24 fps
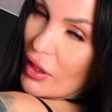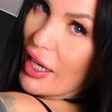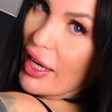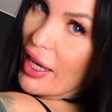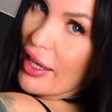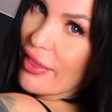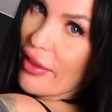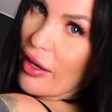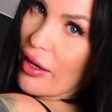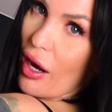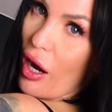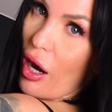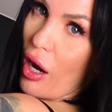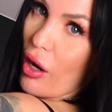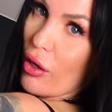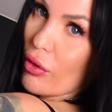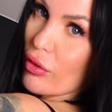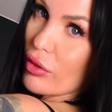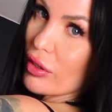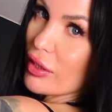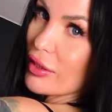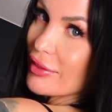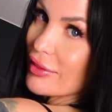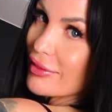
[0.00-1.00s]
at the
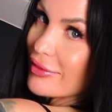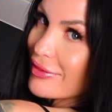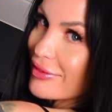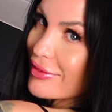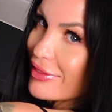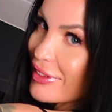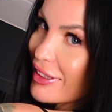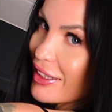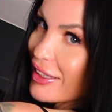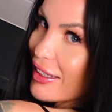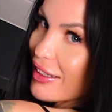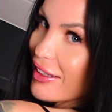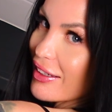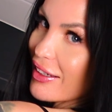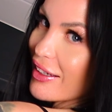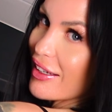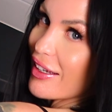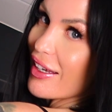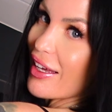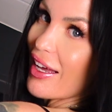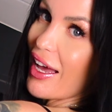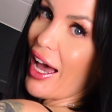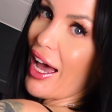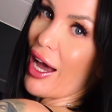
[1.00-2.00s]
whole.
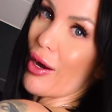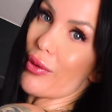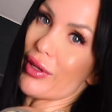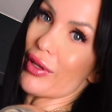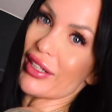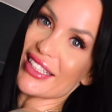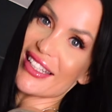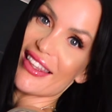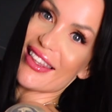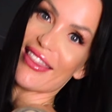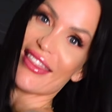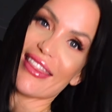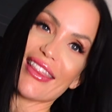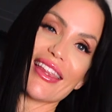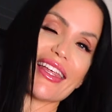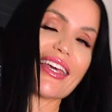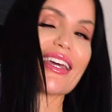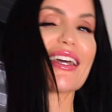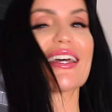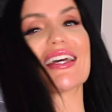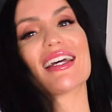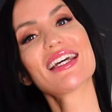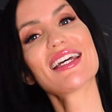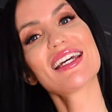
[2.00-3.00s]
I want
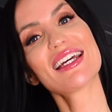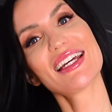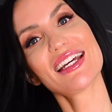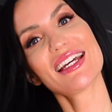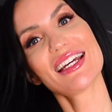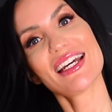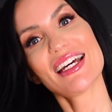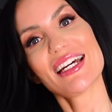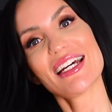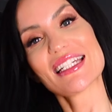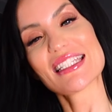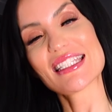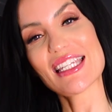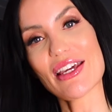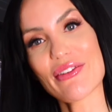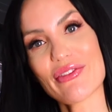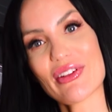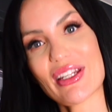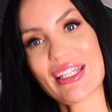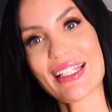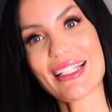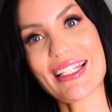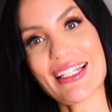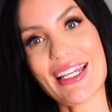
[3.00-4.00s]

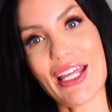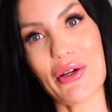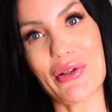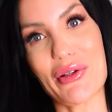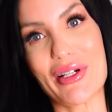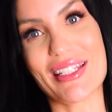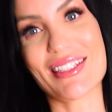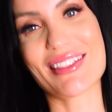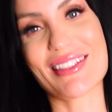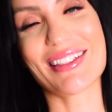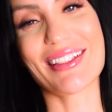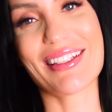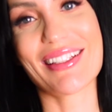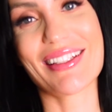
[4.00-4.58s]
definitely know it.